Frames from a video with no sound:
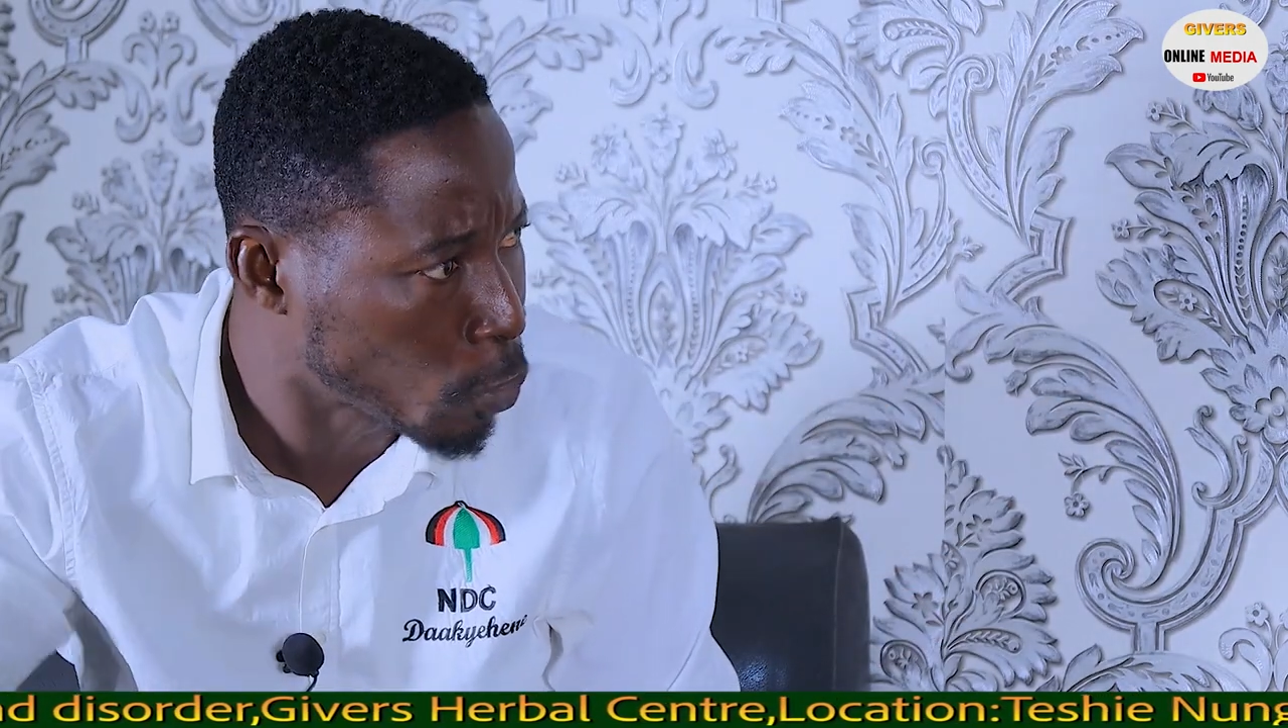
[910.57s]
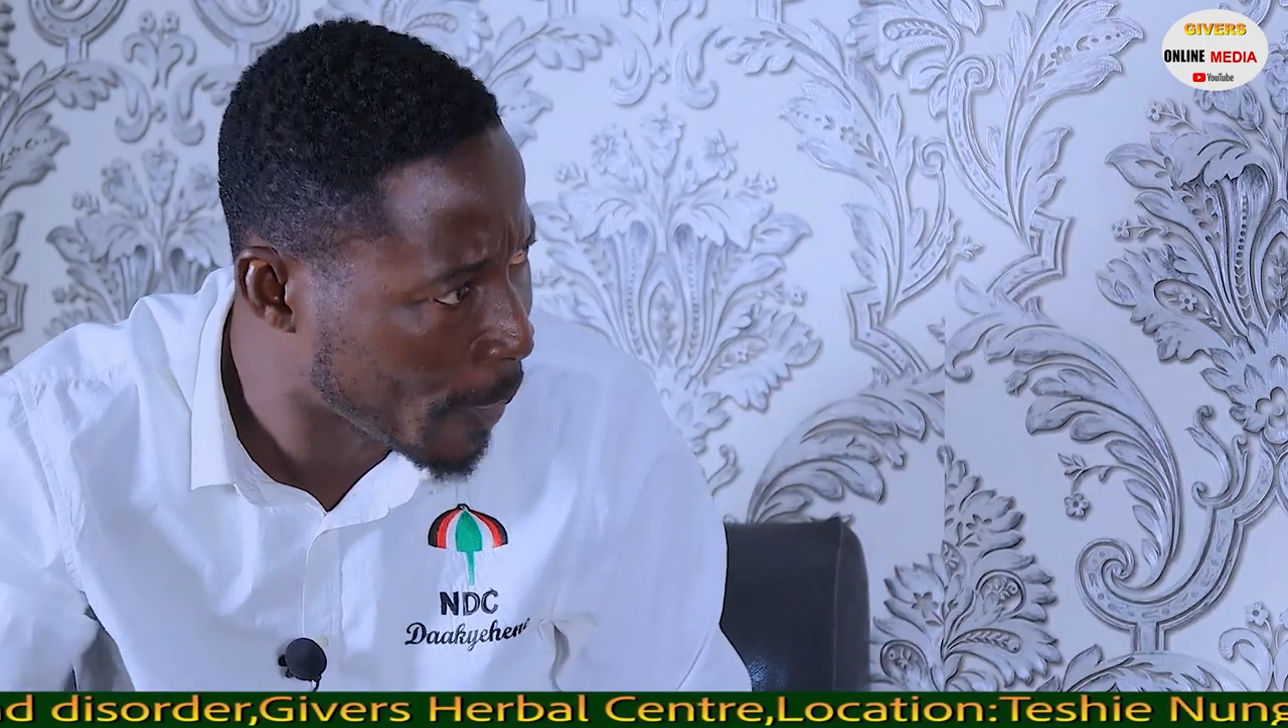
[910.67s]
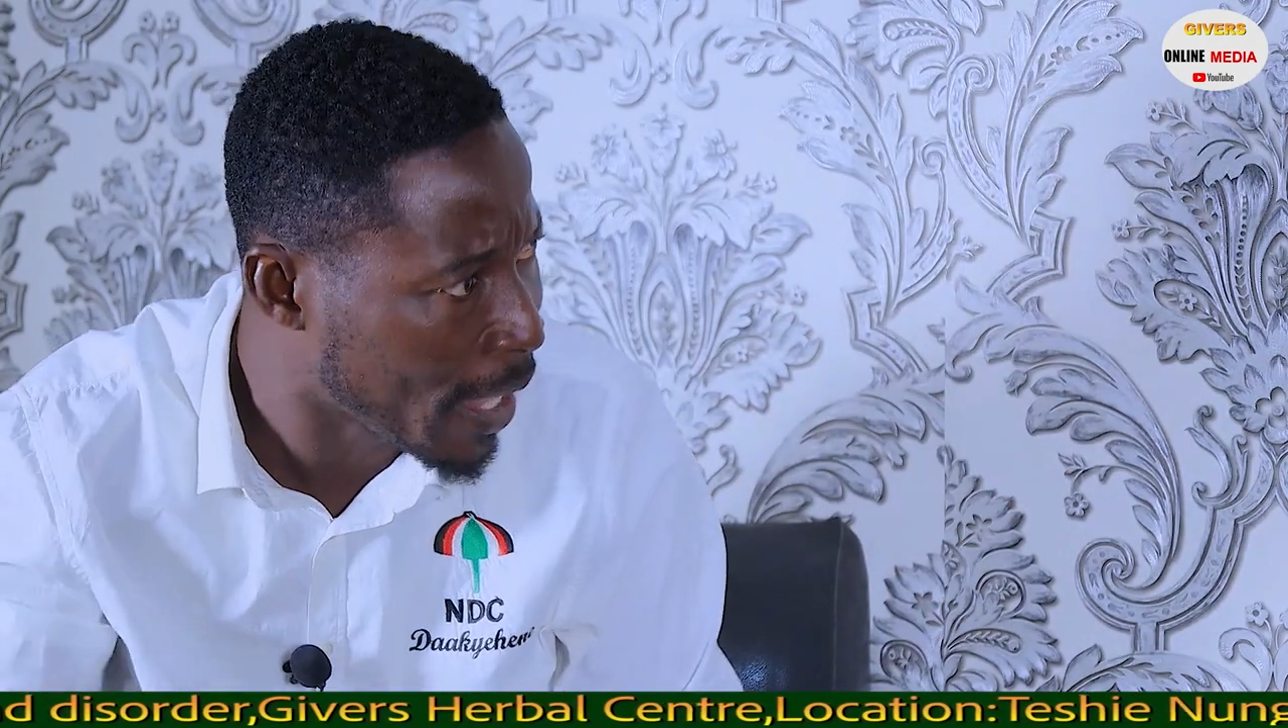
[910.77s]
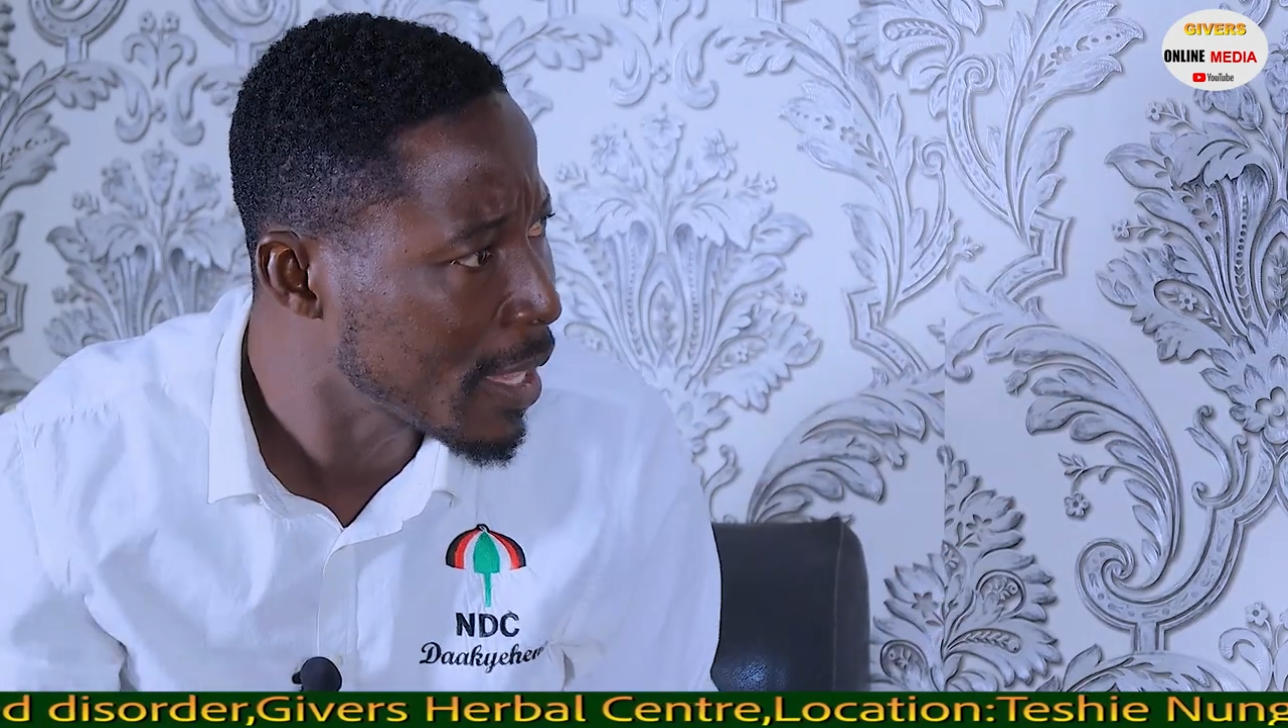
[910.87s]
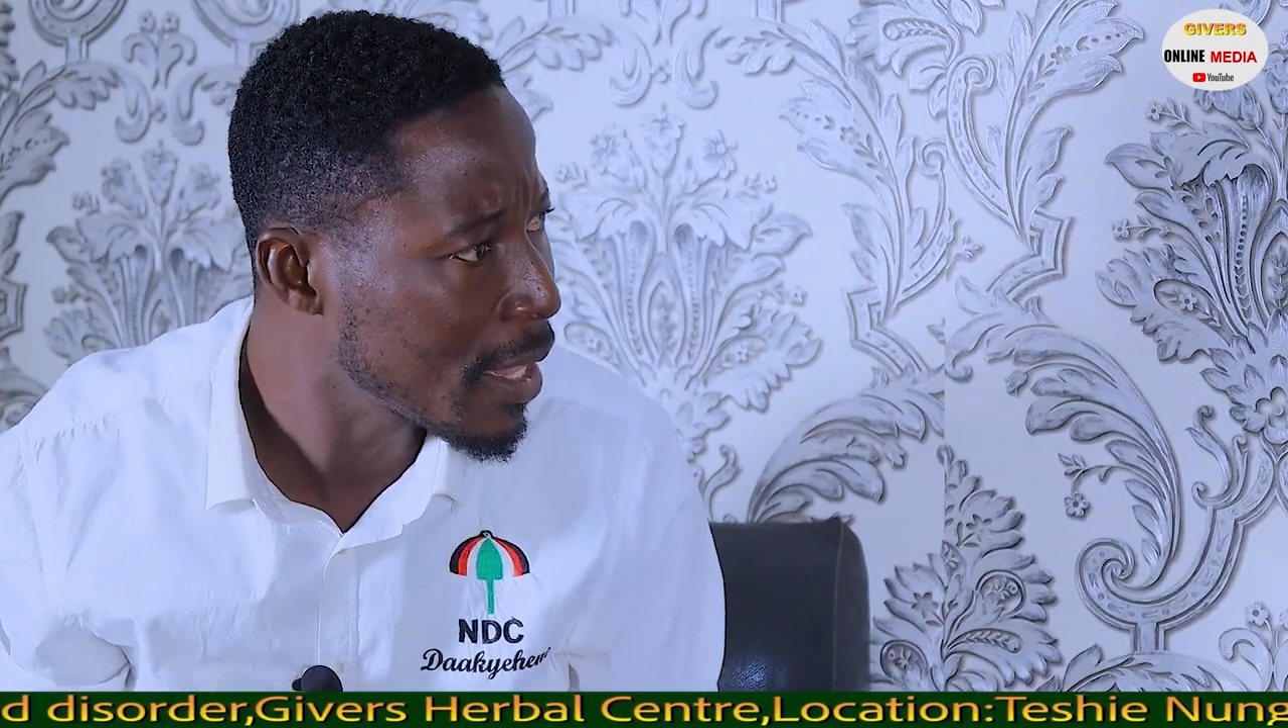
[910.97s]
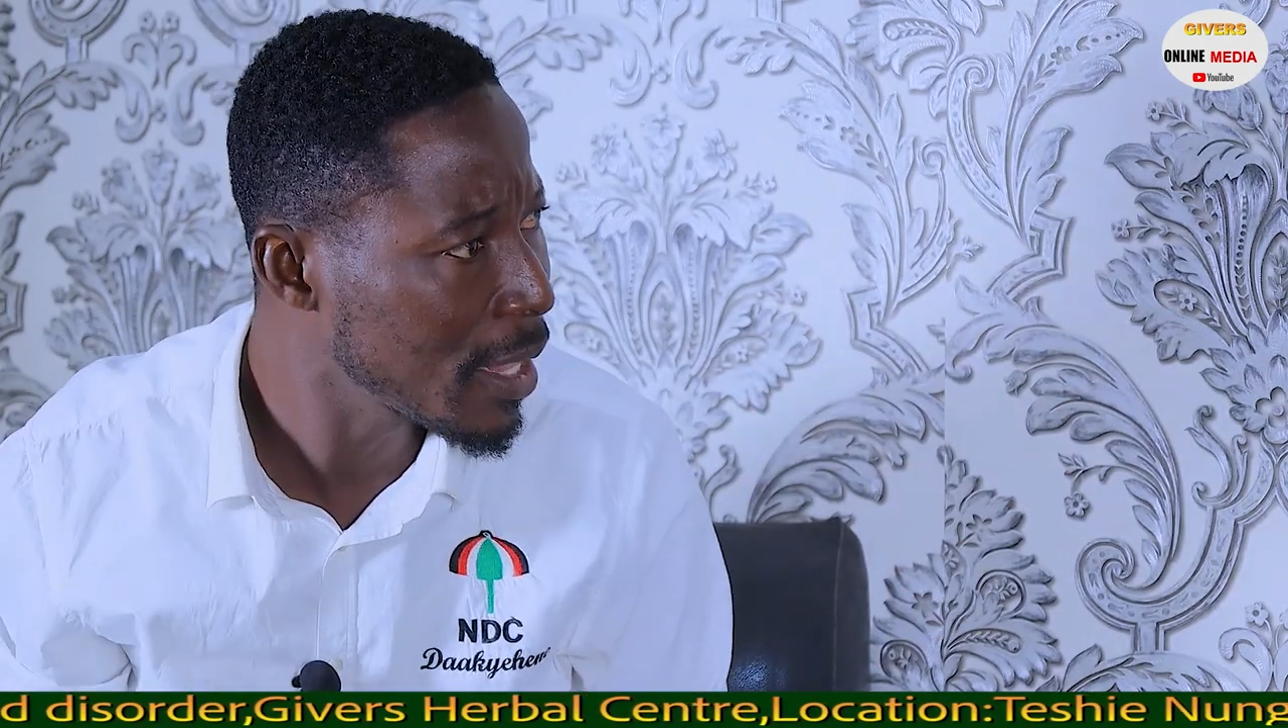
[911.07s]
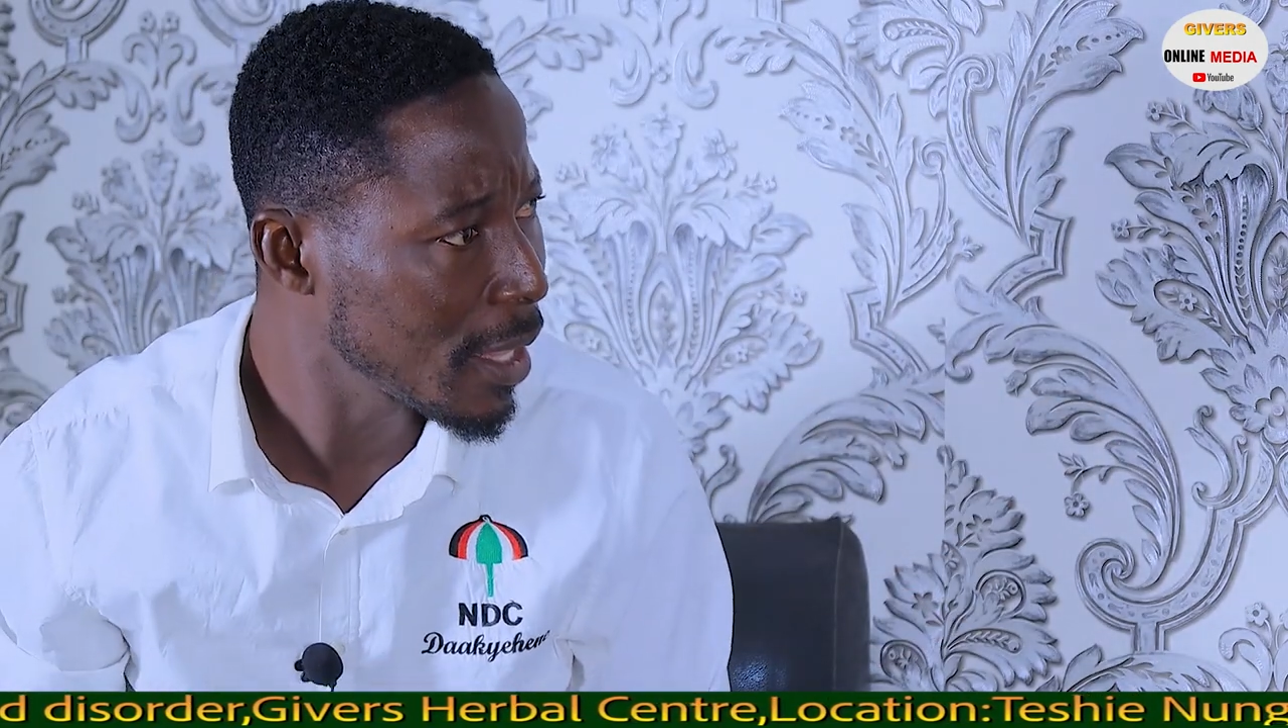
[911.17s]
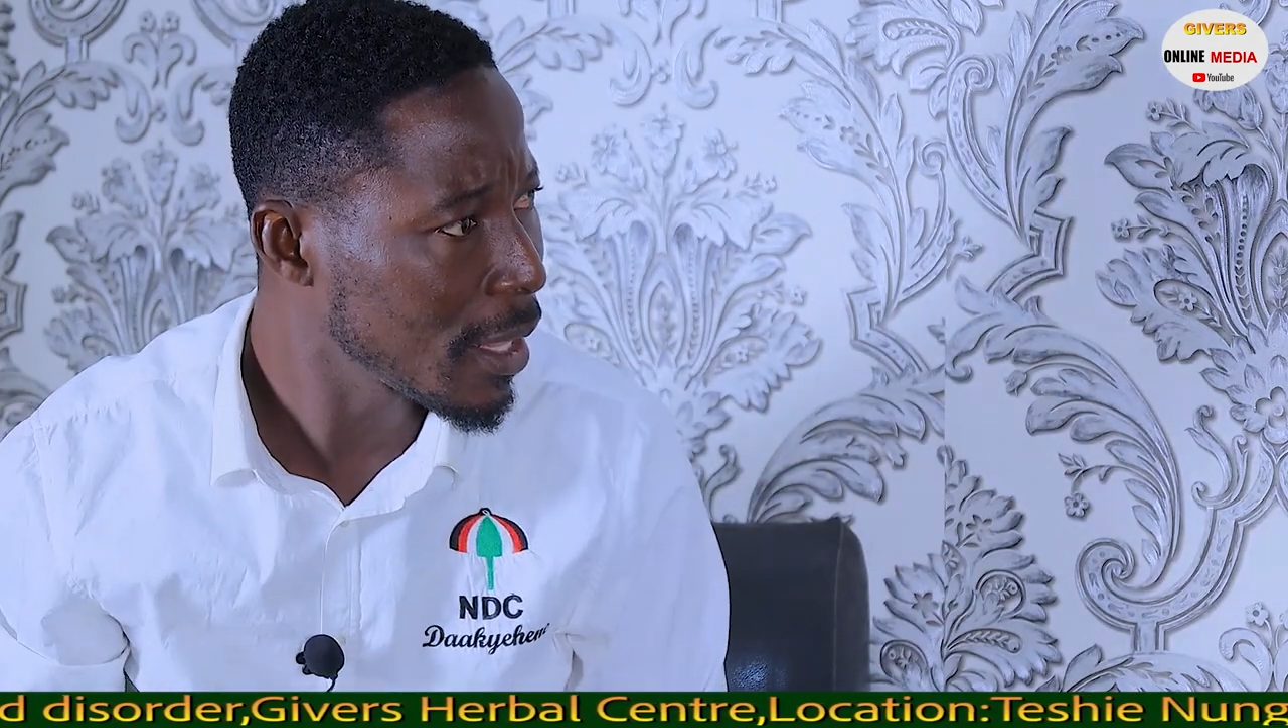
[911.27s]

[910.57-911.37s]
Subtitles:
to pay.